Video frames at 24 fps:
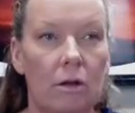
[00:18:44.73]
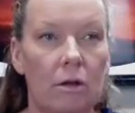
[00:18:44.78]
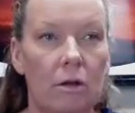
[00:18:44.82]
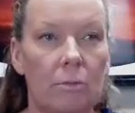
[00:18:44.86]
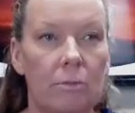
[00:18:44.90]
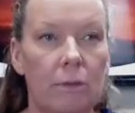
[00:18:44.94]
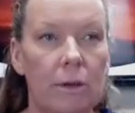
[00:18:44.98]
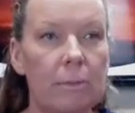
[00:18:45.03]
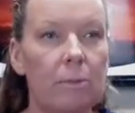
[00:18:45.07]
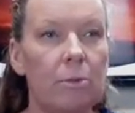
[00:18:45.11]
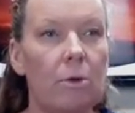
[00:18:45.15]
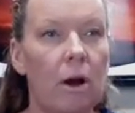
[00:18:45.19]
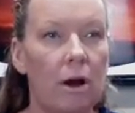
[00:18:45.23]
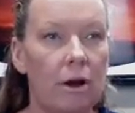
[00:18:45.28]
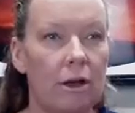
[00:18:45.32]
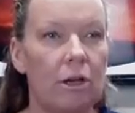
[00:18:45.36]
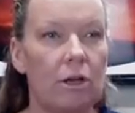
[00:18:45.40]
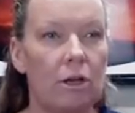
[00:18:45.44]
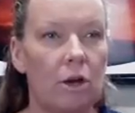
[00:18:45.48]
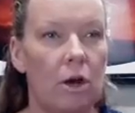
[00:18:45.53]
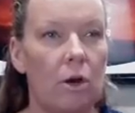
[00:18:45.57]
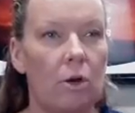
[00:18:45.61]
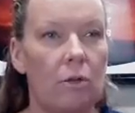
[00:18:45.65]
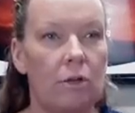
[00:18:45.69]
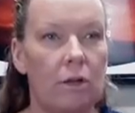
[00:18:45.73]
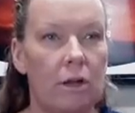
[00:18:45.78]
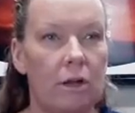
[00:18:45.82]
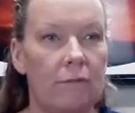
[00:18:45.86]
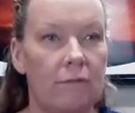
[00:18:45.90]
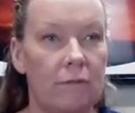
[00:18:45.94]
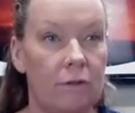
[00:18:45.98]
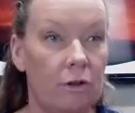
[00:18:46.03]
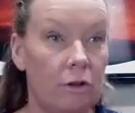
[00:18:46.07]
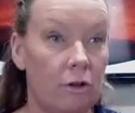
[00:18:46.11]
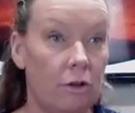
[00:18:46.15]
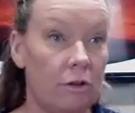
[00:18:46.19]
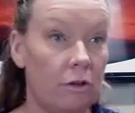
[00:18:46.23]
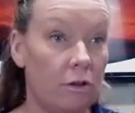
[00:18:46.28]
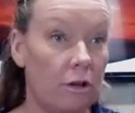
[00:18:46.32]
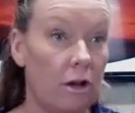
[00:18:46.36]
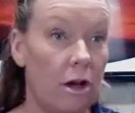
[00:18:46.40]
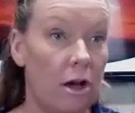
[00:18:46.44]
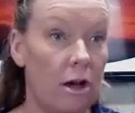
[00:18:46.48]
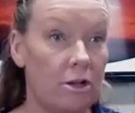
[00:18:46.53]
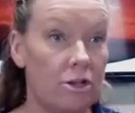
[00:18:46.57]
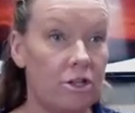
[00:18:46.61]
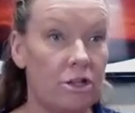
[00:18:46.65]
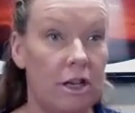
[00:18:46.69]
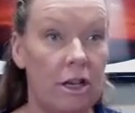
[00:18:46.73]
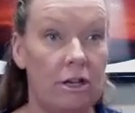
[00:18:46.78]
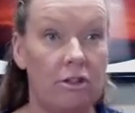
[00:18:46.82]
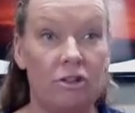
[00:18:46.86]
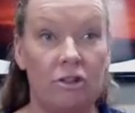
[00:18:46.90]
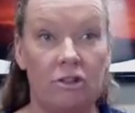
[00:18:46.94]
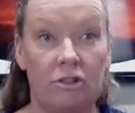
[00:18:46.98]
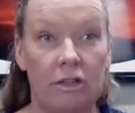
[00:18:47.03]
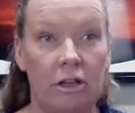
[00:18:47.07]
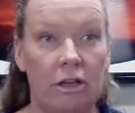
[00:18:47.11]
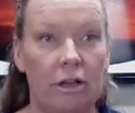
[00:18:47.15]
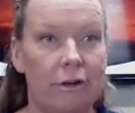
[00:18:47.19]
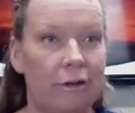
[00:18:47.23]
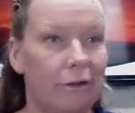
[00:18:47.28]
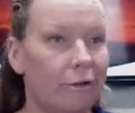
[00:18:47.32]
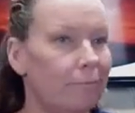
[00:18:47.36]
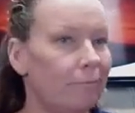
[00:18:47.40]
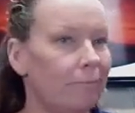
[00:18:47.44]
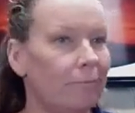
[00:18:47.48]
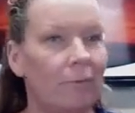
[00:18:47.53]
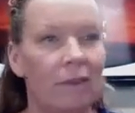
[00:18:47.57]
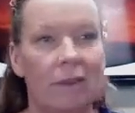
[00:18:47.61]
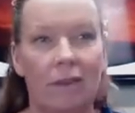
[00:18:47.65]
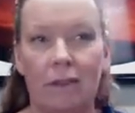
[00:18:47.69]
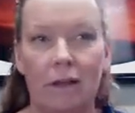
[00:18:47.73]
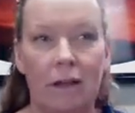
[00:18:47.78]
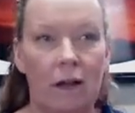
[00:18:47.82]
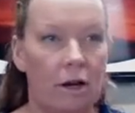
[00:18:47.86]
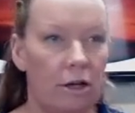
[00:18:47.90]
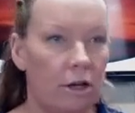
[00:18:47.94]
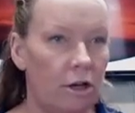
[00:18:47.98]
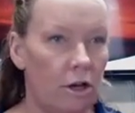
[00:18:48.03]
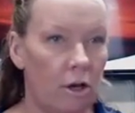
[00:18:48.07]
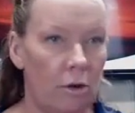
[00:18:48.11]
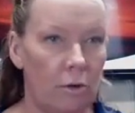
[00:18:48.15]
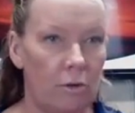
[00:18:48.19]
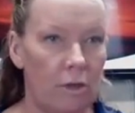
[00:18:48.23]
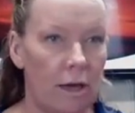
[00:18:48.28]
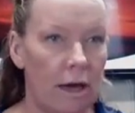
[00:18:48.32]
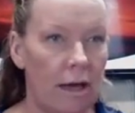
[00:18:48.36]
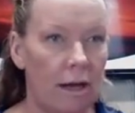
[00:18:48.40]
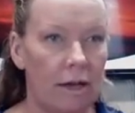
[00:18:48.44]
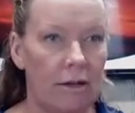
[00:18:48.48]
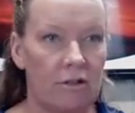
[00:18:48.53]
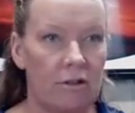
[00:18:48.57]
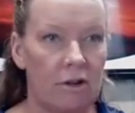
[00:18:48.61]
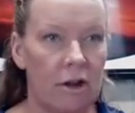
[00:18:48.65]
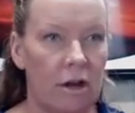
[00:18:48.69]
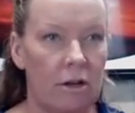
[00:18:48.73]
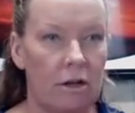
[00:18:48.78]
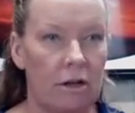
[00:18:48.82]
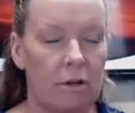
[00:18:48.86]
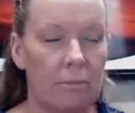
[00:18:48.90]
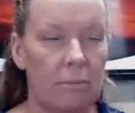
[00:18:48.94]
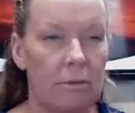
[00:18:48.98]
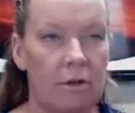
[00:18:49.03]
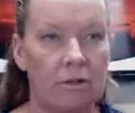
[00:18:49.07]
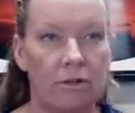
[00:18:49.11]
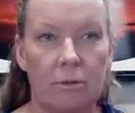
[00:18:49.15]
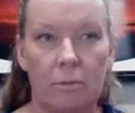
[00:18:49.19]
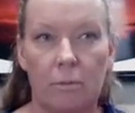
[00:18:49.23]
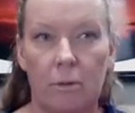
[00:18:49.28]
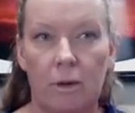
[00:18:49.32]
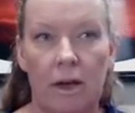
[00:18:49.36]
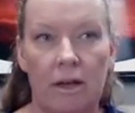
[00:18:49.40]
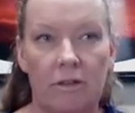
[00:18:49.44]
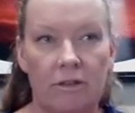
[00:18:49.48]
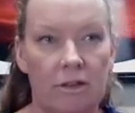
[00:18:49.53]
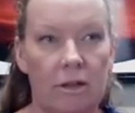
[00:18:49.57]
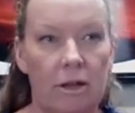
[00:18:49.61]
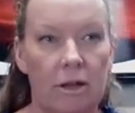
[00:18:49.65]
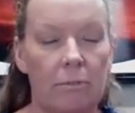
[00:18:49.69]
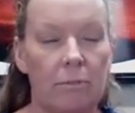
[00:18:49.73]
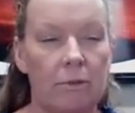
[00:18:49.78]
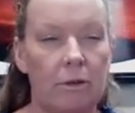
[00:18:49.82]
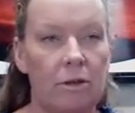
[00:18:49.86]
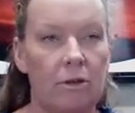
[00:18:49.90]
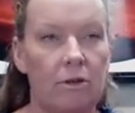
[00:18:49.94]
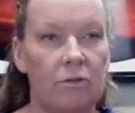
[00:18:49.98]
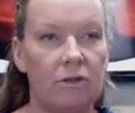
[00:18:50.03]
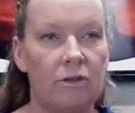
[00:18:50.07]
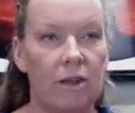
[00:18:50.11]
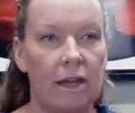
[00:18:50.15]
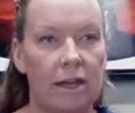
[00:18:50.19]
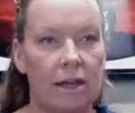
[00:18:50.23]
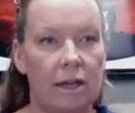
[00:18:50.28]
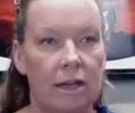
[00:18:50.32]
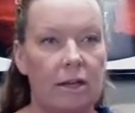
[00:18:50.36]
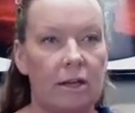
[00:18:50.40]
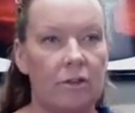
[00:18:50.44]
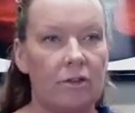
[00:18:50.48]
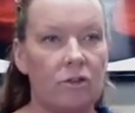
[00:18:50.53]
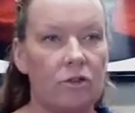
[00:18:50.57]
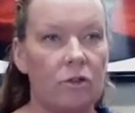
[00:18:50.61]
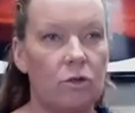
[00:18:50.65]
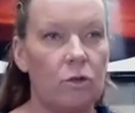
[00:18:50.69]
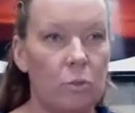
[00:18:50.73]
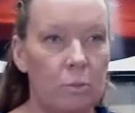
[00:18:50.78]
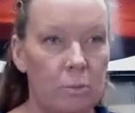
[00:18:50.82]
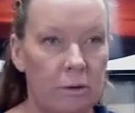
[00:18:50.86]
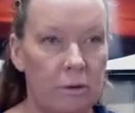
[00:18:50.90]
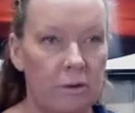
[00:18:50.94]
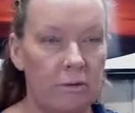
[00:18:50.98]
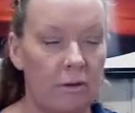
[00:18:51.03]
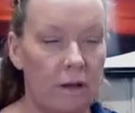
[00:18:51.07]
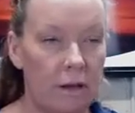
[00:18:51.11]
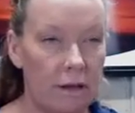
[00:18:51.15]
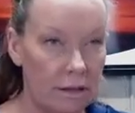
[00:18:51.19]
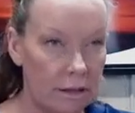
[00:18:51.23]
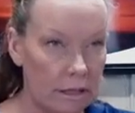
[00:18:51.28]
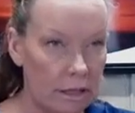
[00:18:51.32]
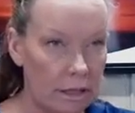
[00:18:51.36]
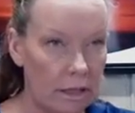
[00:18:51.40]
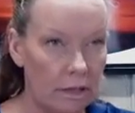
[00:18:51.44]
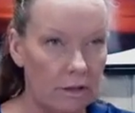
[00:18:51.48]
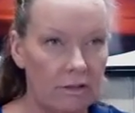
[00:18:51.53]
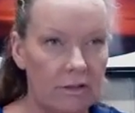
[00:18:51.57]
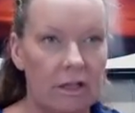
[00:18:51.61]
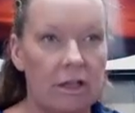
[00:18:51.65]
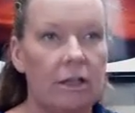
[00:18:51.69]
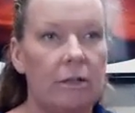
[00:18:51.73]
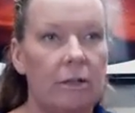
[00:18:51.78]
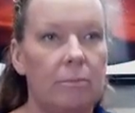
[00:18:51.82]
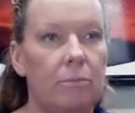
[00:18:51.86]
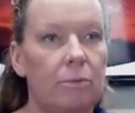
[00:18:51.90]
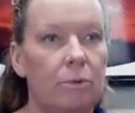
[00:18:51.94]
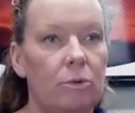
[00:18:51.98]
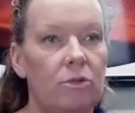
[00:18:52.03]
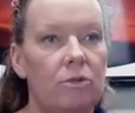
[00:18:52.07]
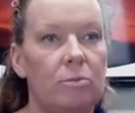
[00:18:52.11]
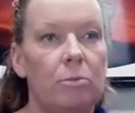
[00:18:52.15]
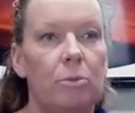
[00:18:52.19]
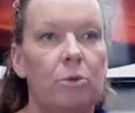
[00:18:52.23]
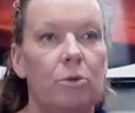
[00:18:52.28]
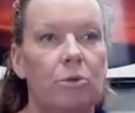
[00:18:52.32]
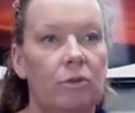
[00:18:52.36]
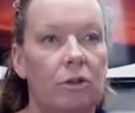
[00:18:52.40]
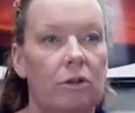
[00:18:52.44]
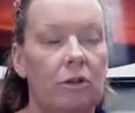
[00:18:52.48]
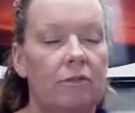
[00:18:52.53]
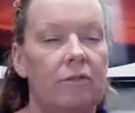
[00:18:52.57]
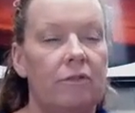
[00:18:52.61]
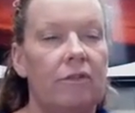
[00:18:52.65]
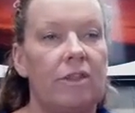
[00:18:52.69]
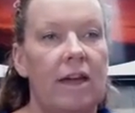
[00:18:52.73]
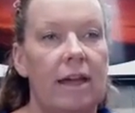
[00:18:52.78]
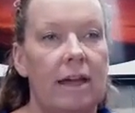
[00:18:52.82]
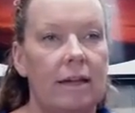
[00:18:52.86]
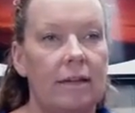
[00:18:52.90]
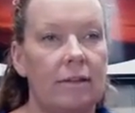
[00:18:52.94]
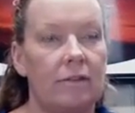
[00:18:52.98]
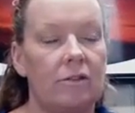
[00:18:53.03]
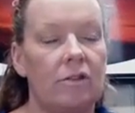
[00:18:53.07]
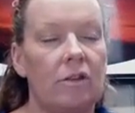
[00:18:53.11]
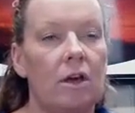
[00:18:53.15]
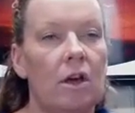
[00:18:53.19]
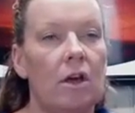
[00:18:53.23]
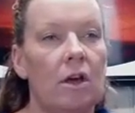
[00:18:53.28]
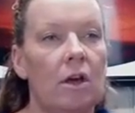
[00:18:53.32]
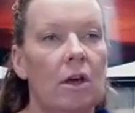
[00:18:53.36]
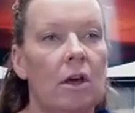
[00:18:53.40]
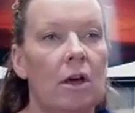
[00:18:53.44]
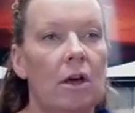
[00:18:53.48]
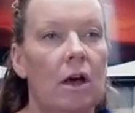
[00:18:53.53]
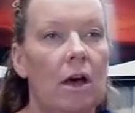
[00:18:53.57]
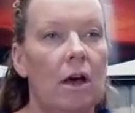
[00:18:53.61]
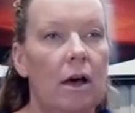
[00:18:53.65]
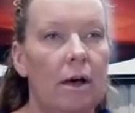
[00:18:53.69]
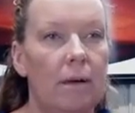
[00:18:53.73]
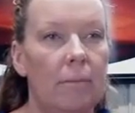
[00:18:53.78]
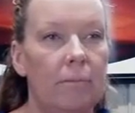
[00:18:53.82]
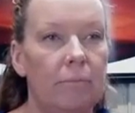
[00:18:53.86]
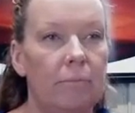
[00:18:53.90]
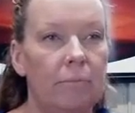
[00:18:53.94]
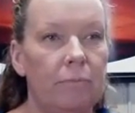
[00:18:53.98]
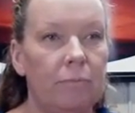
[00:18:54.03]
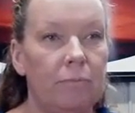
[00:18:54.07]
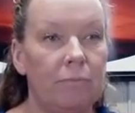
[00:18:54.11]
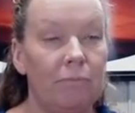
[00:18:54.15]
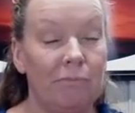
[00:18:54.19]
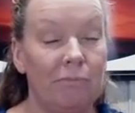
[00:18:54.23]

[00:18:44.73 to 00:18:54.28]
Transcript: people already know that if you're the conscientious eater, they already know that. It's not going to be a surprise to them that you've taken a scoop of a little teeny spoonful of things, and